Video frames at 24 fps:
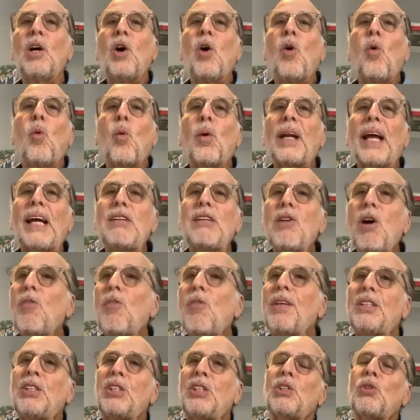when I know
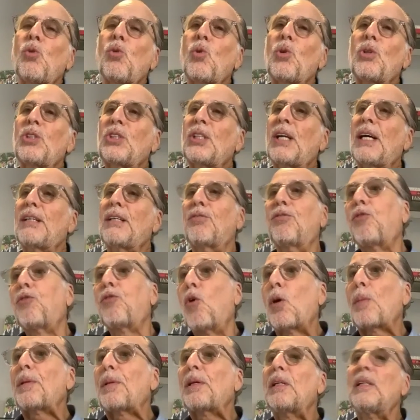this store's got a
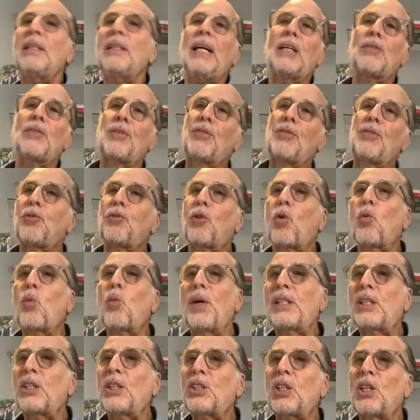formula? Every 4
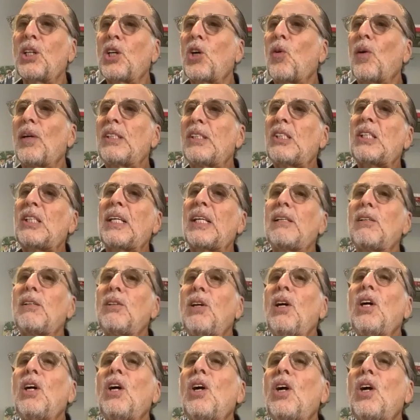weeks it's going to go on sale.